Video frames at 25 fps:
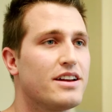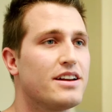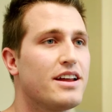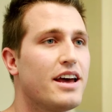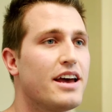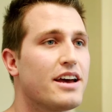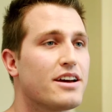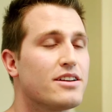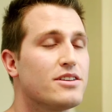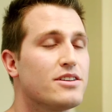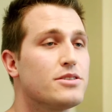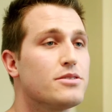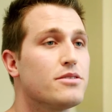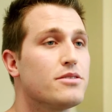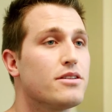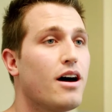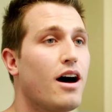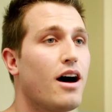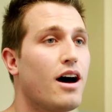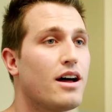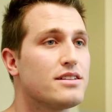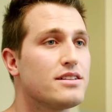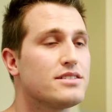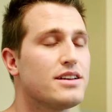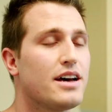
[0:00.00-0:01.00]
and taken to an
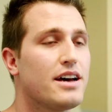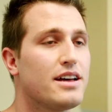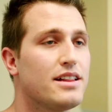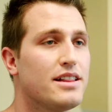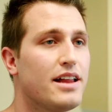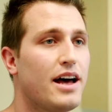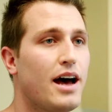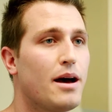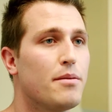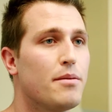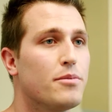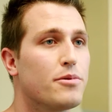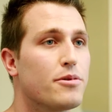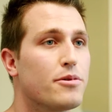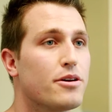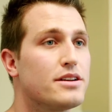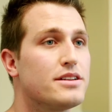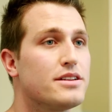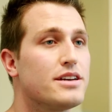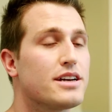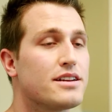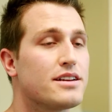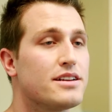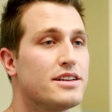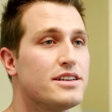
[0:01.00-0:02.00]
on-site lab where a
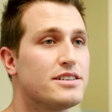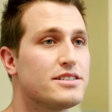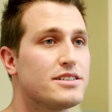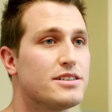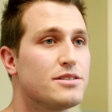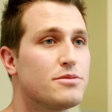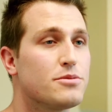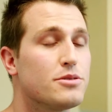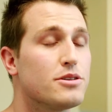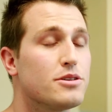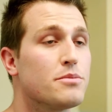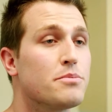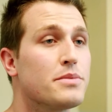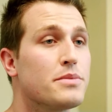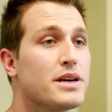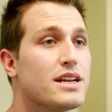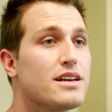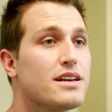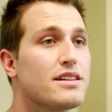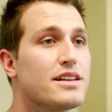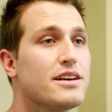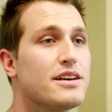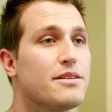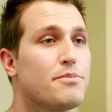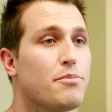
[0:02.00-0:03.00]
technician will
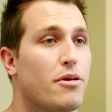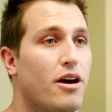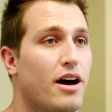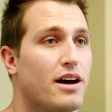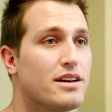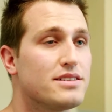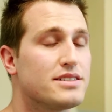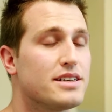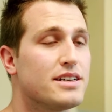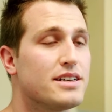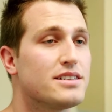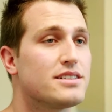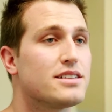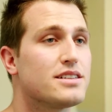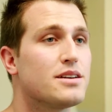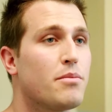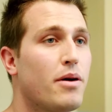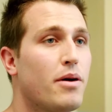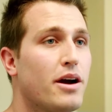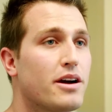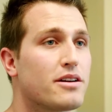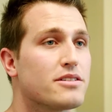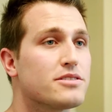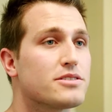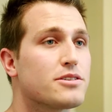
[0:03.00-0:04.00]
immediately process the
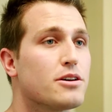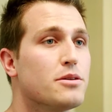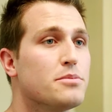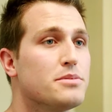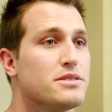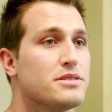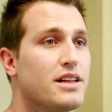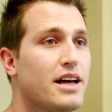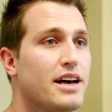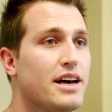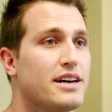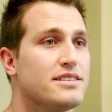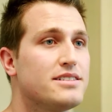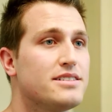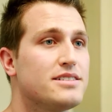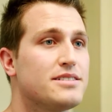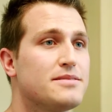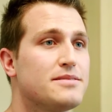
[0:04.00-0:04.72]
microscope slides.